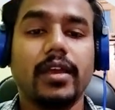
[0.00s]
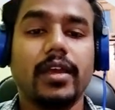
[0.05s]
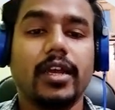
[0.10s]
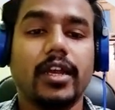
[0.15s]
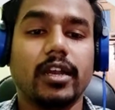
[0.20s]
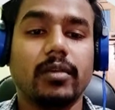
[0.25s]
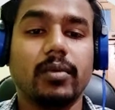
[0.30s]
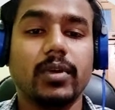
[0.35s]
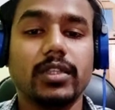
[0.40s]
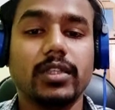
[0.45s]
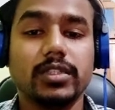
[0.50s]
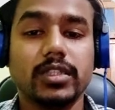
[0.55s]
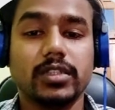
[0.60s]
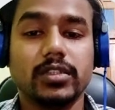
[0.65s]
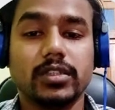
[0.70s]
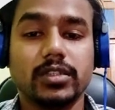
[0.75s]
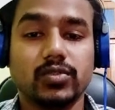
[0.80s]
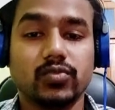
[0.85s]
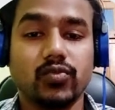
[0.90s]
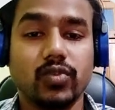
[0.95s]
It means it
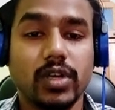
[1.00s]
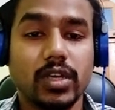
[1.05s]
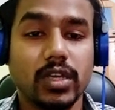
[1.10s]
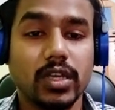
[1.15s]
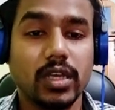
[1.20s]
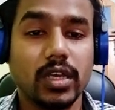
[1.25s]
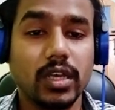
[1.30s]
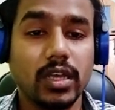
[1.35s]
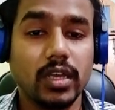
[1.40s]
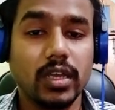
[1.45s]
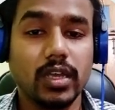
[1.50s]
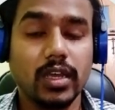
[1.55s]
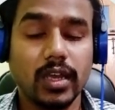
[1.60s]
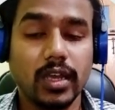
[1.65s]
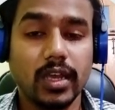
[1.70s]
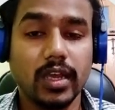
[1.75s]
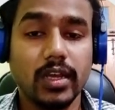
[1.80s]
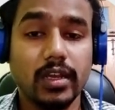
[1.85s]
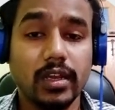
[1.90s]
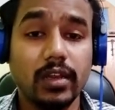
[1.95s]
is working.
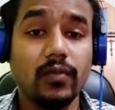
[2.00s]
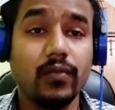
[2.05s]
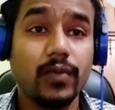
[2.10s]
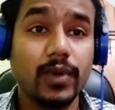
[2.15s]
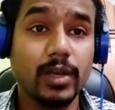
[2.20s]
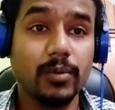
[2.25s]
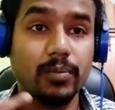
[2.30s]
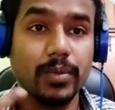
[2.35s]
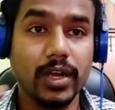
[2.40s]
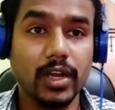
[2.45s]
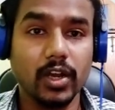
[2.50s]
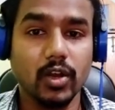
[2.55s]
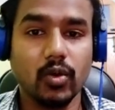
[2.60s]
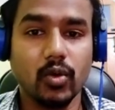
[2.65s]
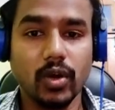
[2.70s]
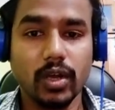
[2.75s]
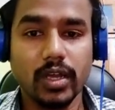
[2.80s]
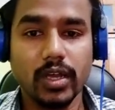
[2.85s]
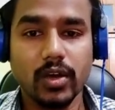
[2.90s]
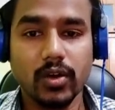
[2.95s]
And if we print
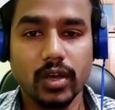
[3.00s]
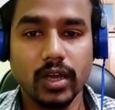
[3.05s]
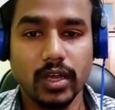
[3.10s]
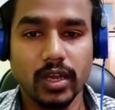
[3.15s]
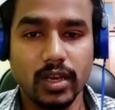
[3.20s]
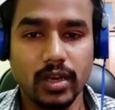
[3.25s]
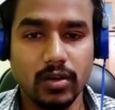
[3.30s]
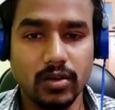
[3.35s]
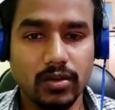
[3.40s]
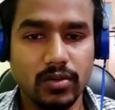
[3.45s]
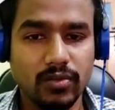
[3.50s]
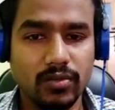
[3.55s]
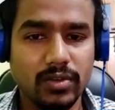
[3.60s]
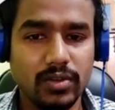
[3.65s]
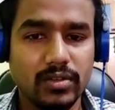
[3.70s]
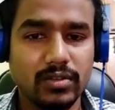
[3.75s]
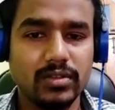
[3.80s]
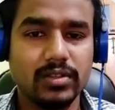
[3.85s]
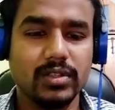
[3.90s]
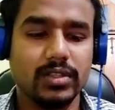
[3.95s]
okay, now
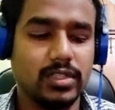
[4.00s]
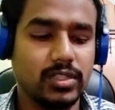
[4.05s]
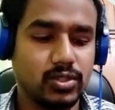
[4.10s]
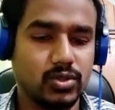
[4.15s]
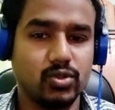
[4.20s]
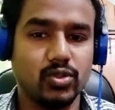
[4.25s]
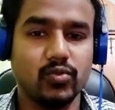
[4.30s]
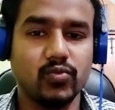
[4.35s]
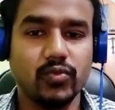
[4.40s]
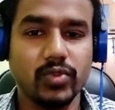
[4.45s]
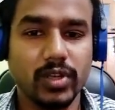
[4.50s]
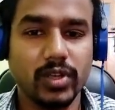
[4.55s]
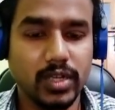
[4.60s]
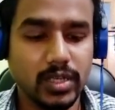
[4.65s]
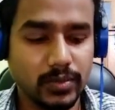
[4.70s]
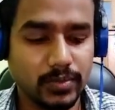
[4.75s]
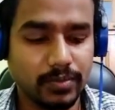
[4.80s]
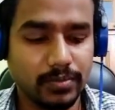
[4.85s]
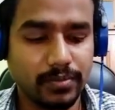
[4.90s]
it should be a